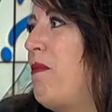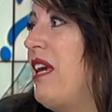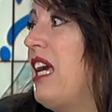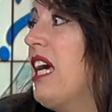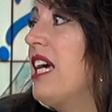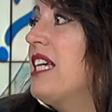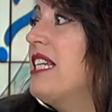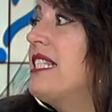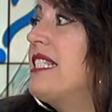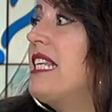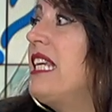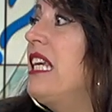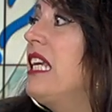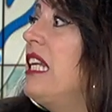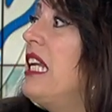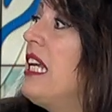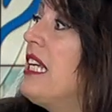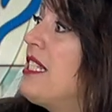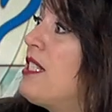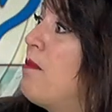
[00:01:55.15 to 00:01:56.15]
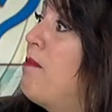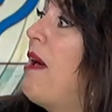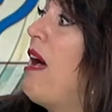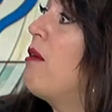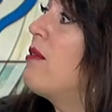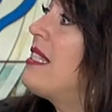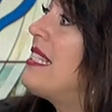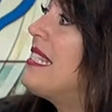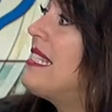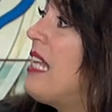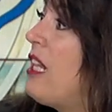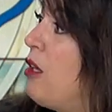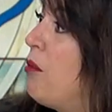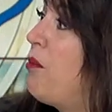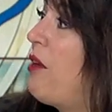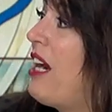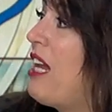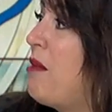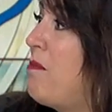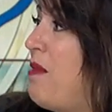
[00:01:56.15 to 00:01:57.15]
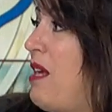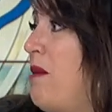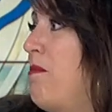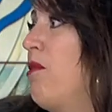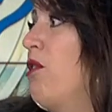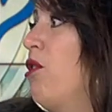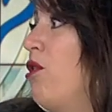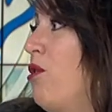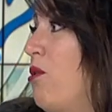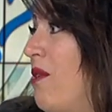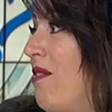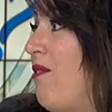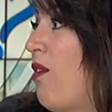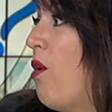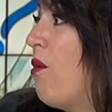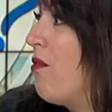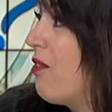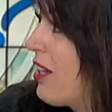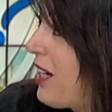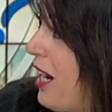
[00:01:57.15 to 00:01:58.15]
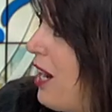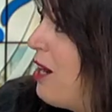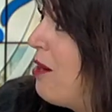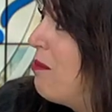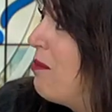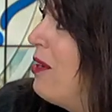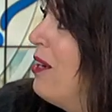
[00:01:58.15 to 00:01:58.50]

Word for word: because it is about celebrating people who have overcome.